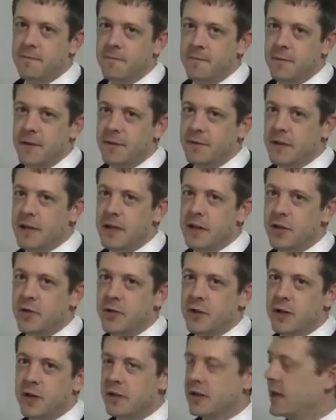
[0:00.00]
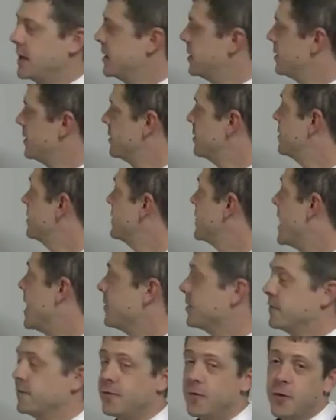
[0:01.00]
15 degrees later,
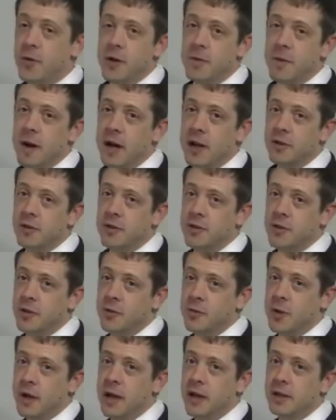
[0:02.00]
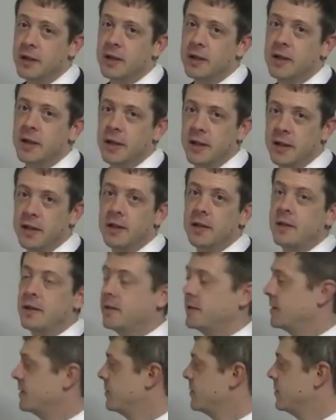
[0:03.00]
1,040 miles to your west,
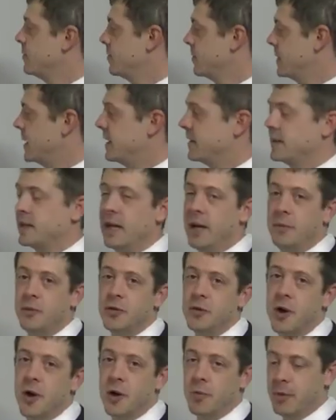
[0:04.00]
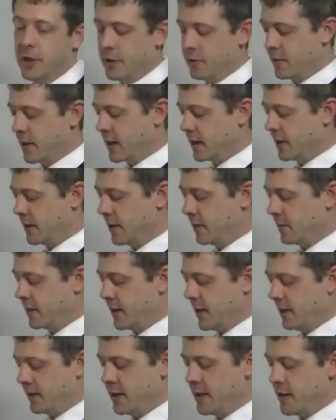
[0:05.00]
that same star will be directly
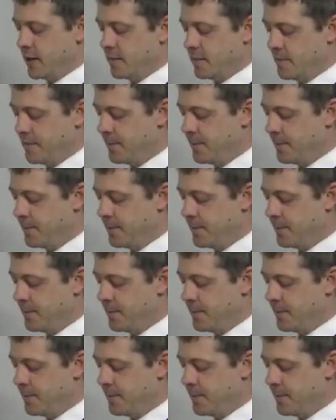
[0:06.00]
overhead there.